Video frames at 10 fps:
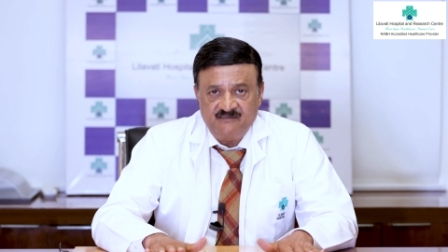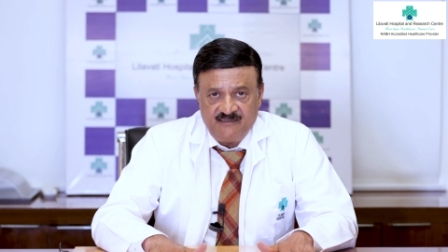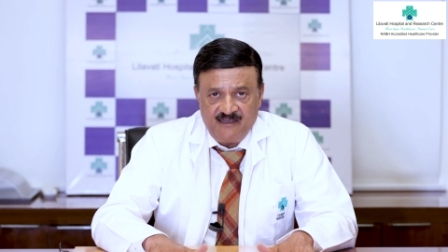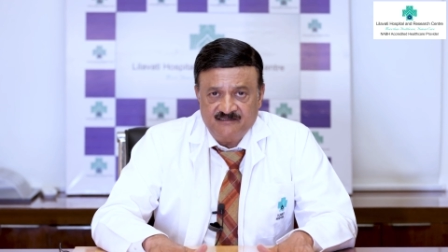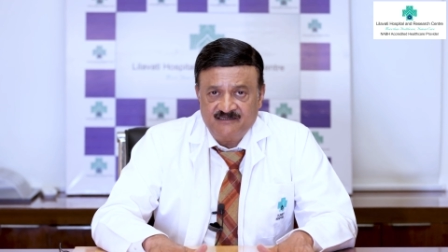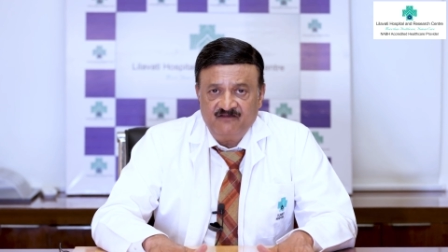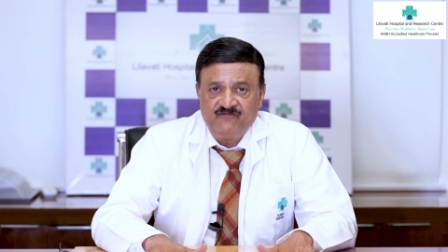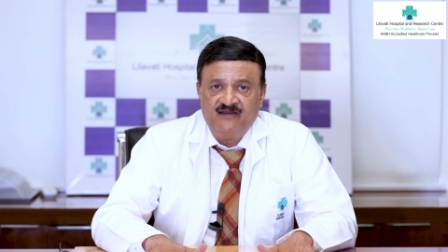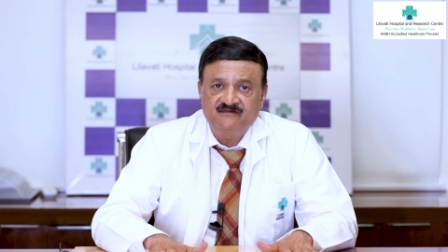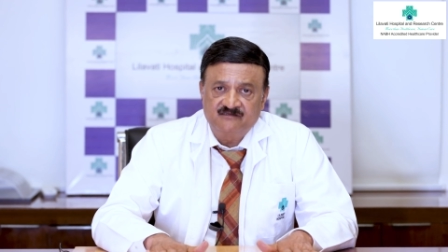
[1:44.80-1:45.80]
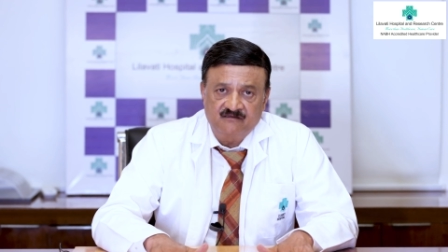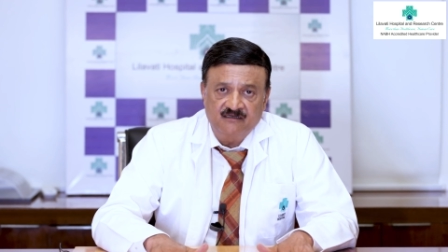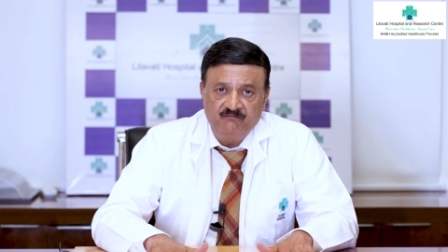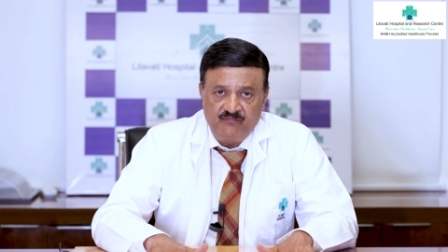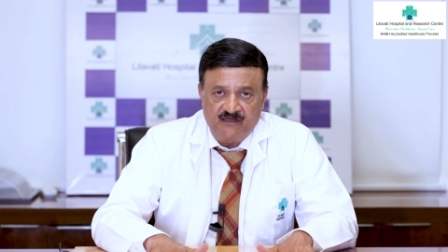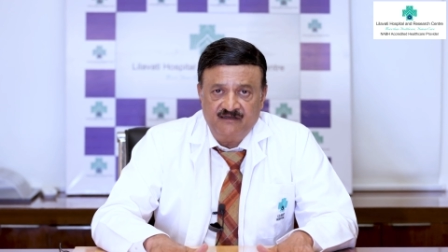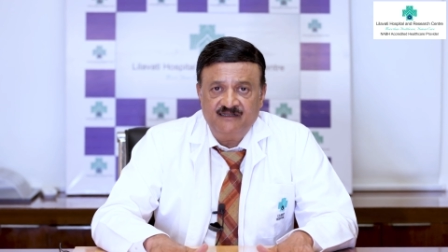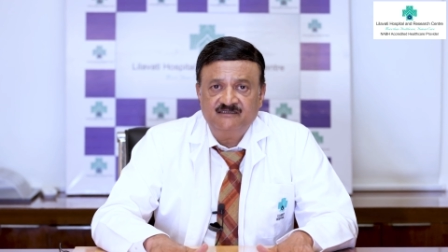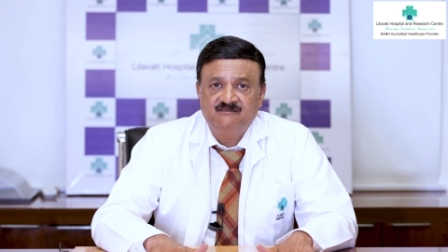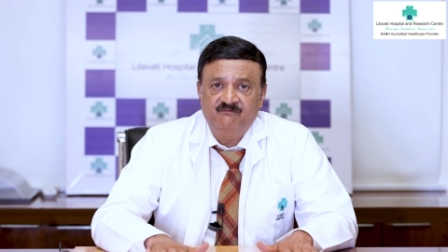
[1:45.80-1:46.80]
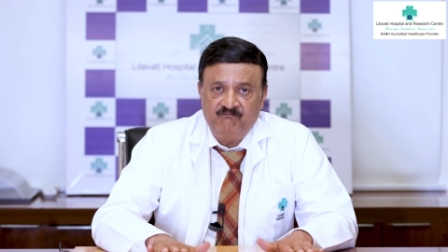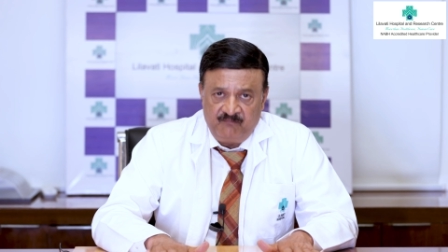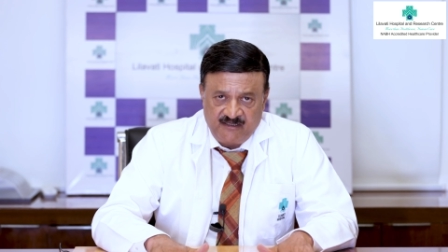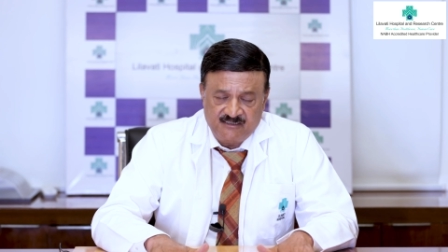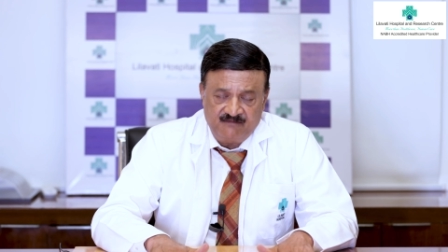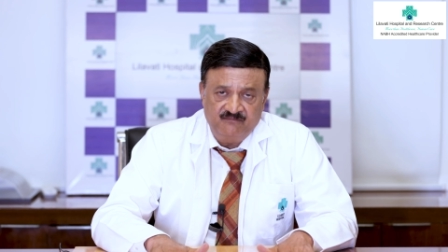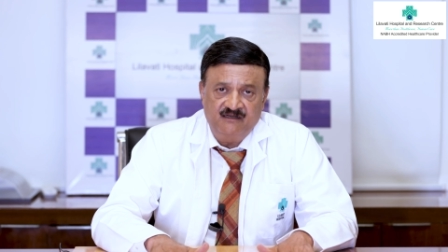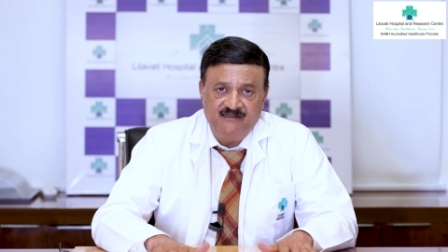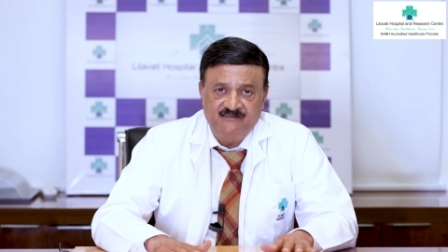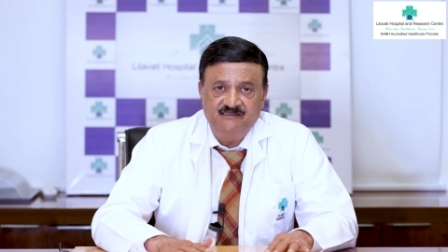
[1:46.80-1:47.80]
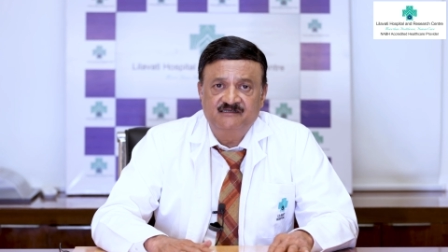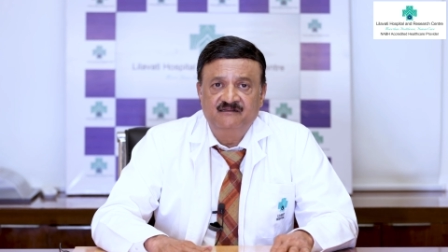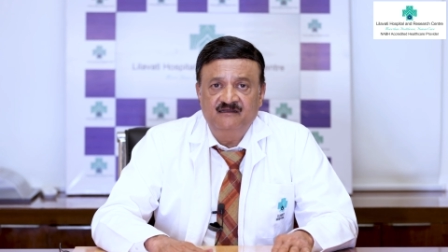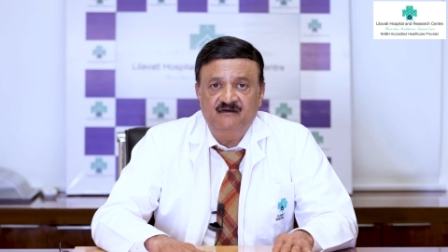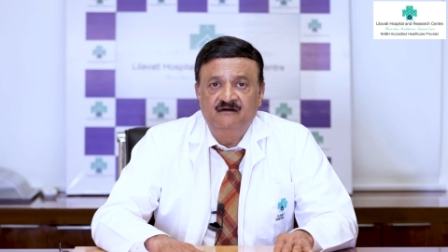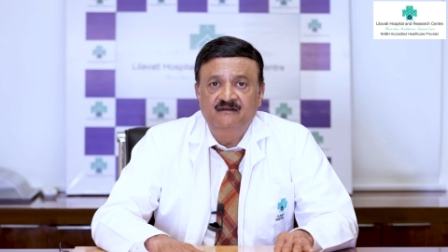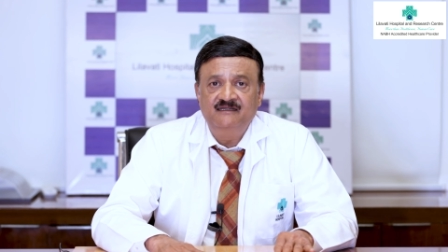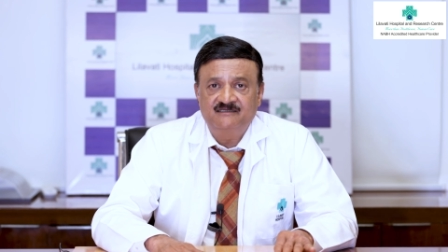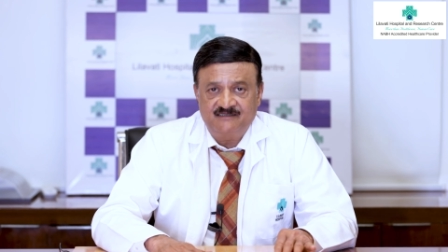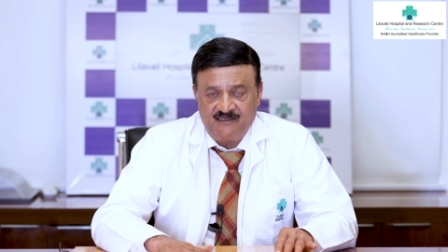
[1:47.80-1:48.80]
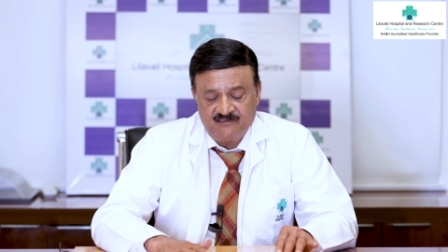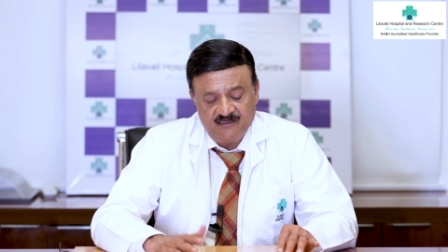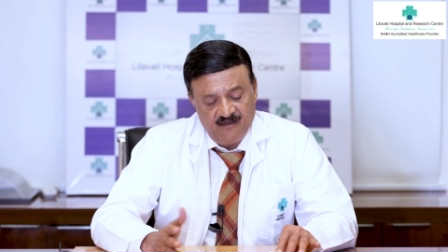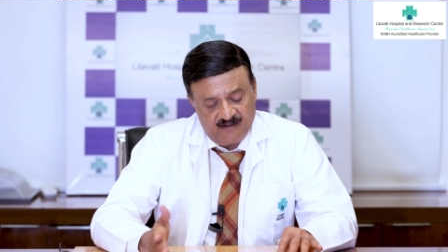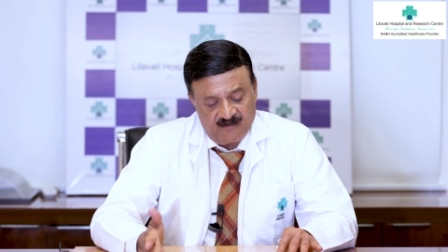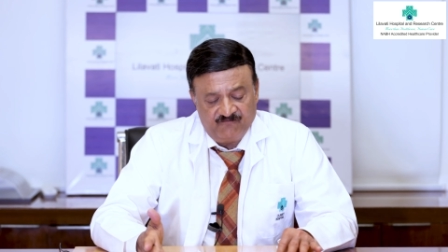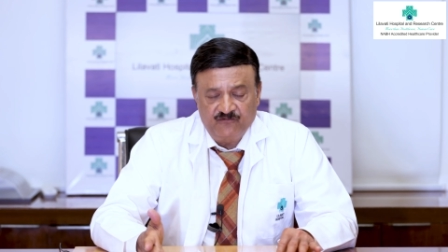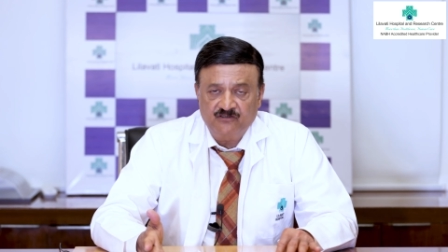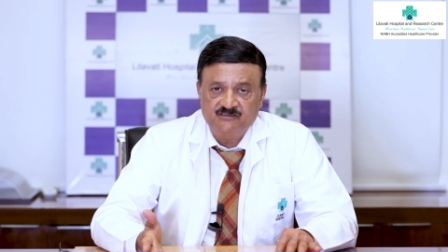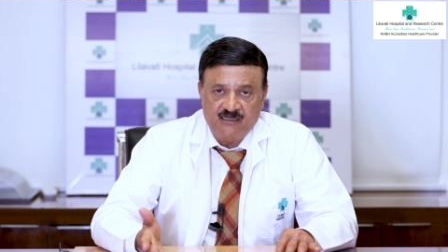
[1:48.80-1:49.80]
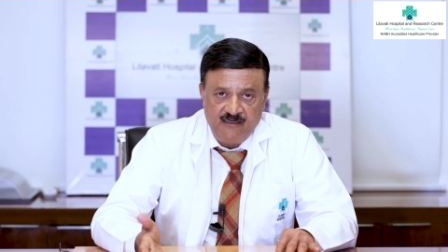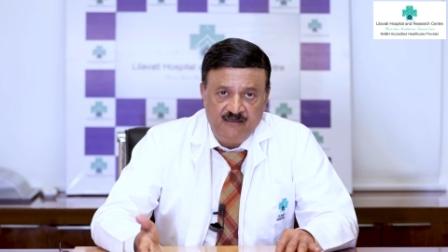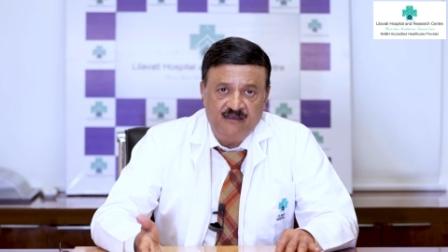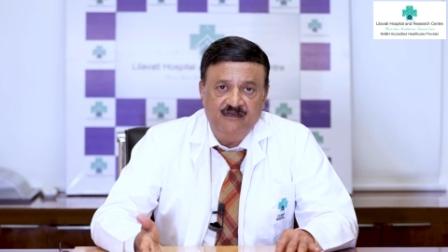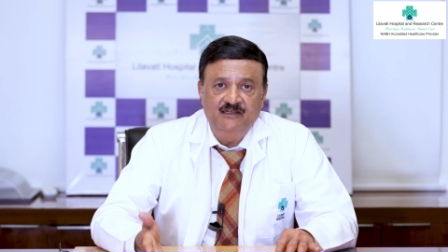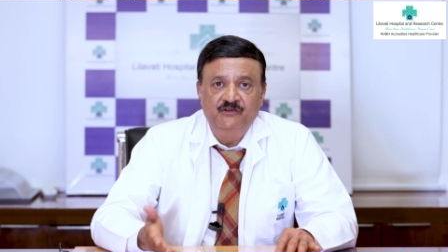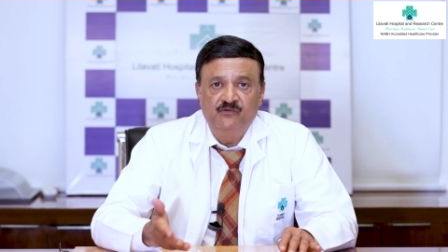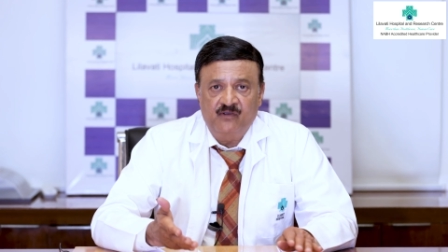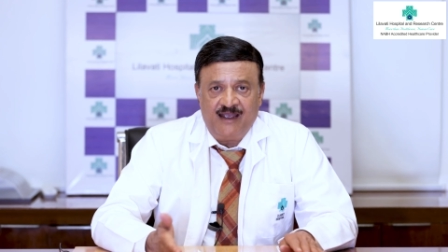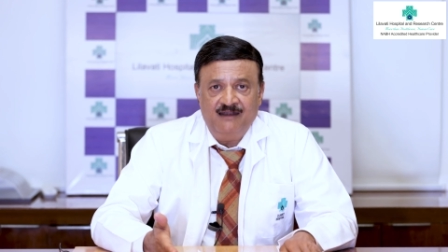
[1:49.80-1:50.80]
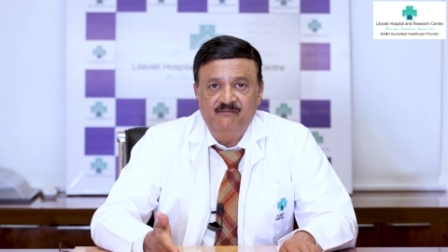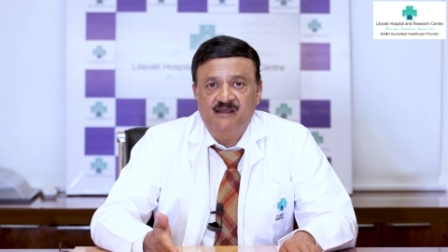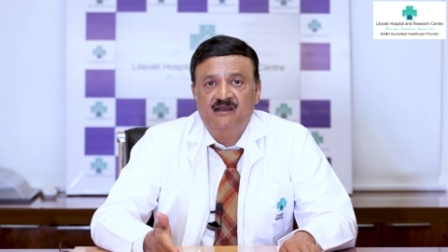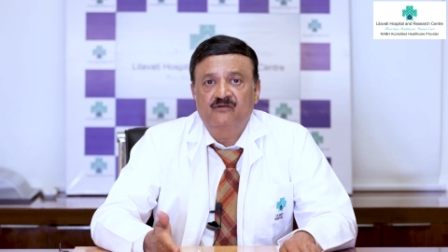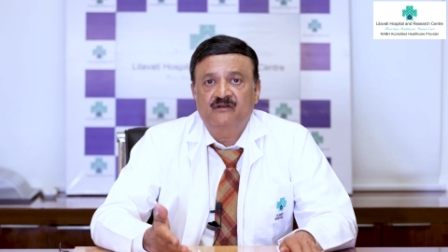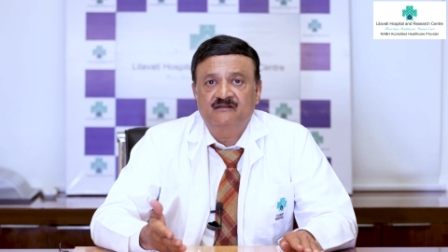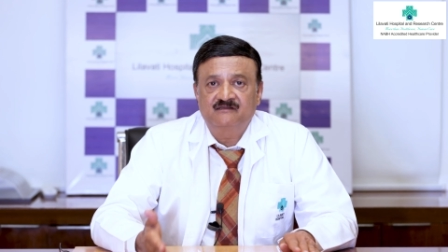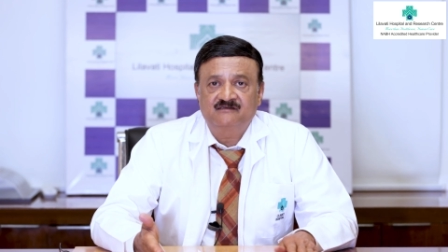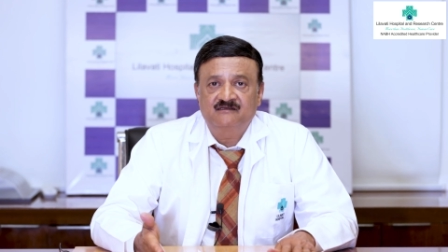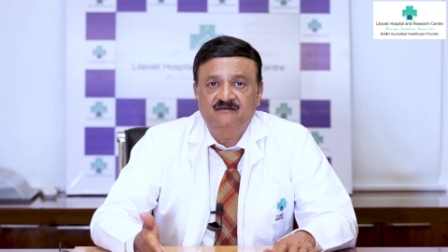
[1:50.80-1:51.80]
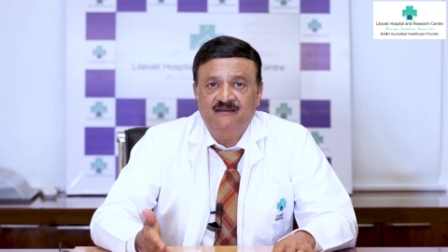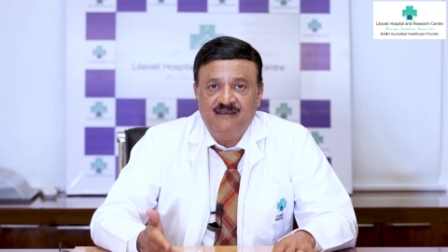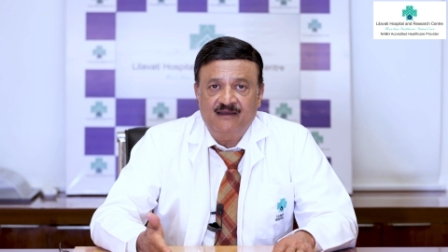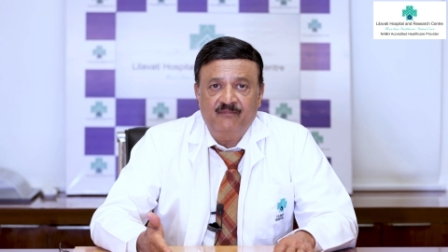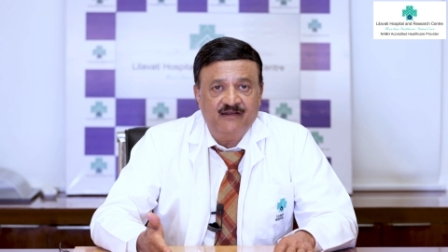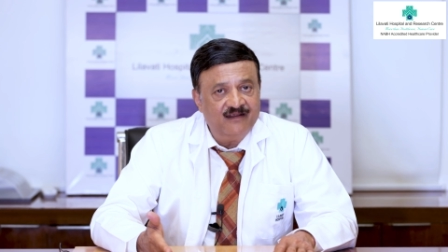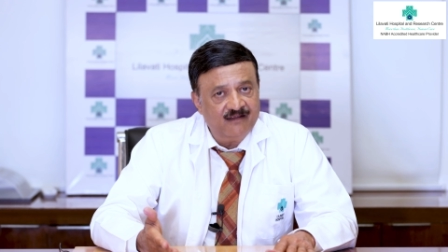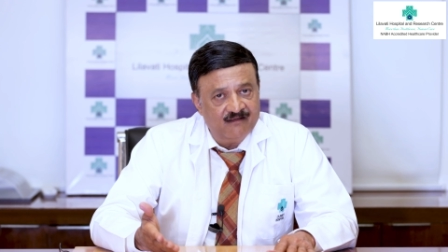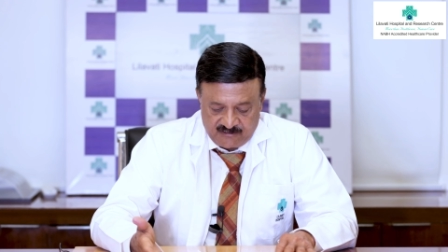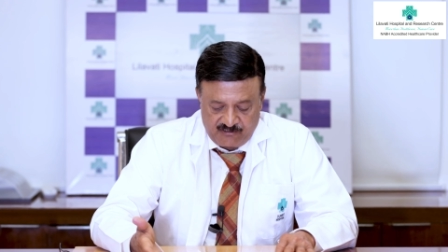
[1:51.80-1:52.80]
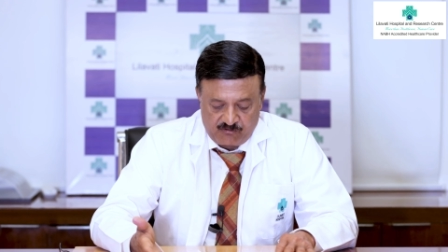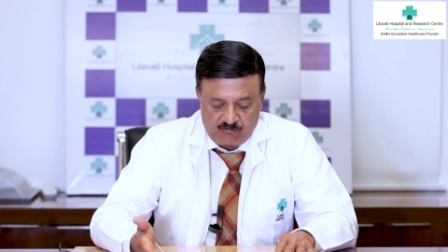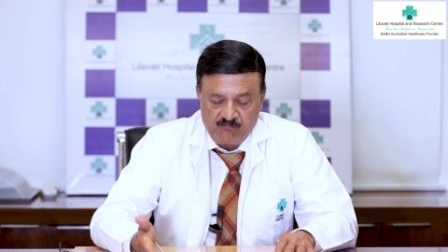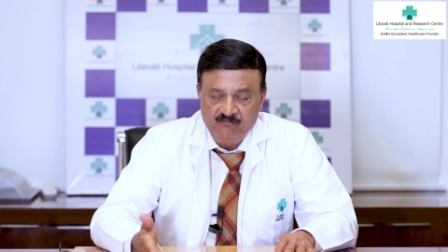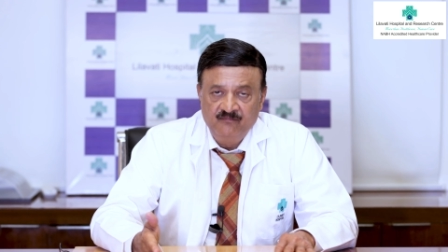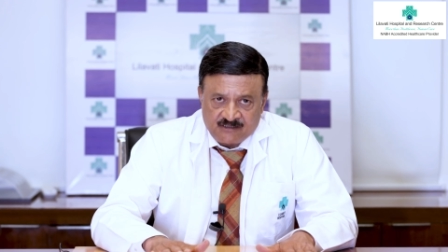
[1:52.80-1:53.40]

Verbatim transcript: CSF, and certain blood tests picks up the disease in the early stage. And of course, clinically, you can make out if this is a Guillain-Barré syndrome.